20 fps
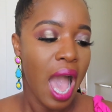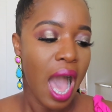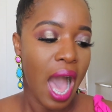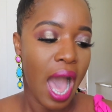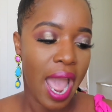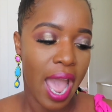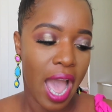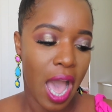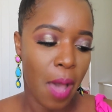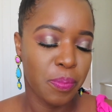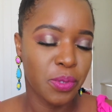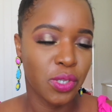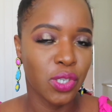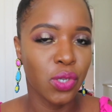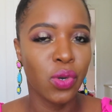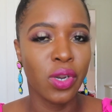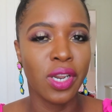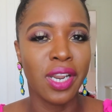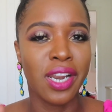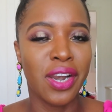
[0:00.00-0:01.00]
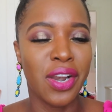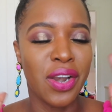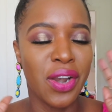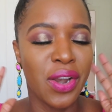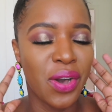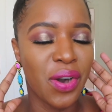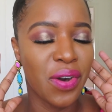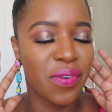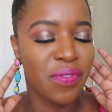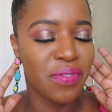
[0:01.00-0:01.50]
I absolutely
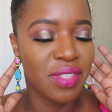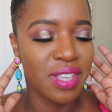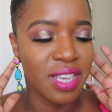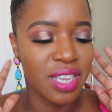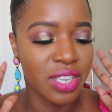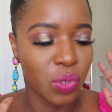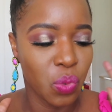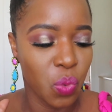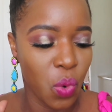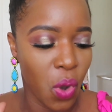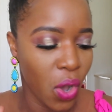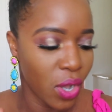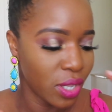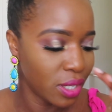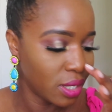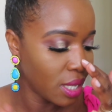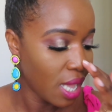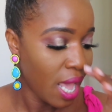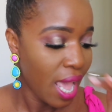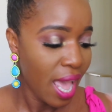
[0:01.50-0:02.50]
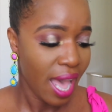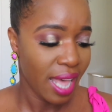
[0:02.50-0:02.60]
love these ones,